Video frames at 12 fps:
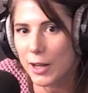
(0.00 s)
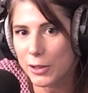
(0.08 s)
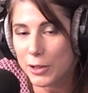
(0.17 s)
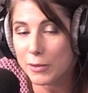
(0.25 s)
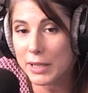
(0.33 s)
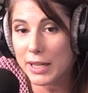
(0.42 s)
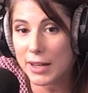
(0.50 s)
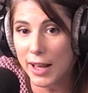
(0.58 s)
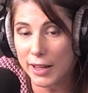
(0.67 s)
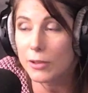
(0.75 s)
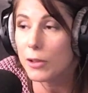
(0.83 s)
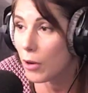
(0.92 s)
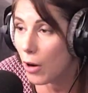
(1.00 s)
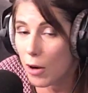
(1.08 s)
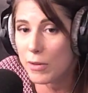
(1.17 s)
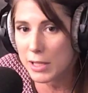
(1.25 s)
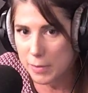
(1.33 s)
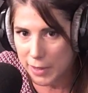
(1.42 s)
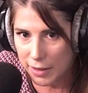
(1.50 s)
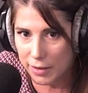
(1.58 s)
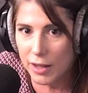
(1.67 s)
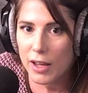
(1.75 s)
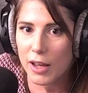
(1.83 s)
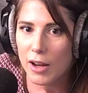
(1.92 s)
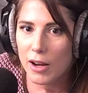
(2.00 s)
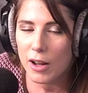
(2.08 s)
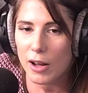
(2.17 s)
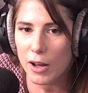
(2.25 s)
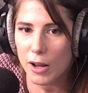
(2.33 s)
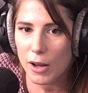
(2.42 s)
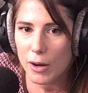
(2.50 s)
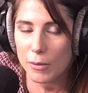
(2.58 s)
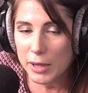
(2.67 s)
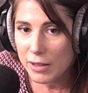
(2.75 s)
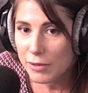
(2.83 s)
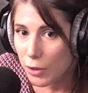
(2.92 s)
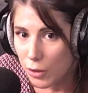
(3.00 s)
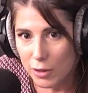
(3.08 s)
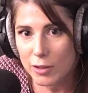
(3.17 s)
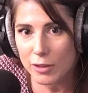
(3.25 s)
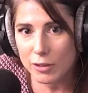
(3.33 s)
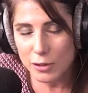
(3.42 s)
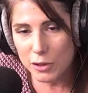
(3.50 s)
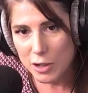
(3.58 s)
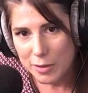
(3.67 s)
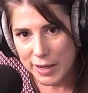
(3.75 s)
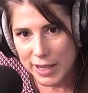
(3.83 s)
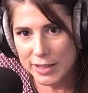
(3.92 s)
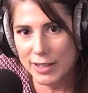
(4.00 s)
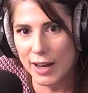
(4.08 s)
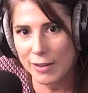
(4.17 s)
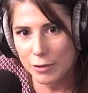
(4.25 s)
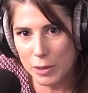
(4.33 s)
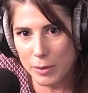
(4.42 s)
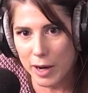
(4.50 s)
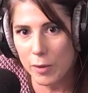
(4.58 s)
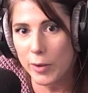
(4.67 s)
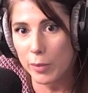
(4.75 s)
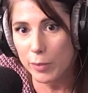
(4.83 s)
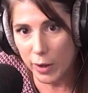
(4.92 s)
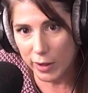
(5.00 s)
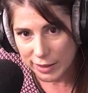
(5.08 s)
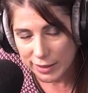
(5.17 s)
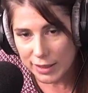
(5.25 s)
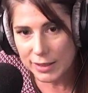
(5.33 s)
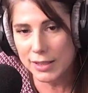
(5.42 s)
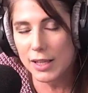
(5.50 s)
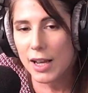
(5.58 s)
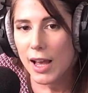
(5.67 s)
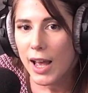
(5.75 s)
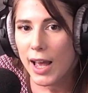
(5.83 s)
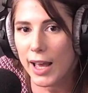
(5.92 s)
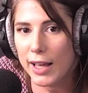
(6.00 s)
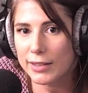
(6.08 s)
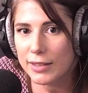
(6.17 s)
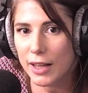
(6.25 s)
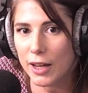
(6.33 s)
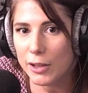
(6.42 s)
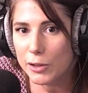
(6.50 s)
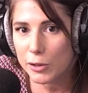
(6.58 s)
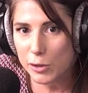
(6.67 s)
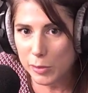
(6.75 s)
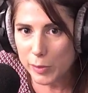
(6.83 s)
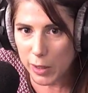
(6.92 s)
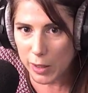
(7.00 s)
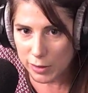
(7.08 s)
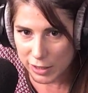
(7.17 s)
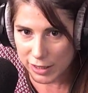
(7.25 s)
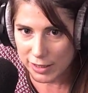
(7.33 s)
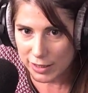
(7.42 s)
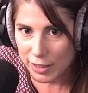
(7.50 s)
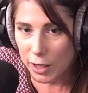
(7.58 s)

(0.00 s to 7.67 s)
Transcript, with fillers: uh, you really like you always been. Uh, really vocal on social media everywhere about politics, and uh, you're supporting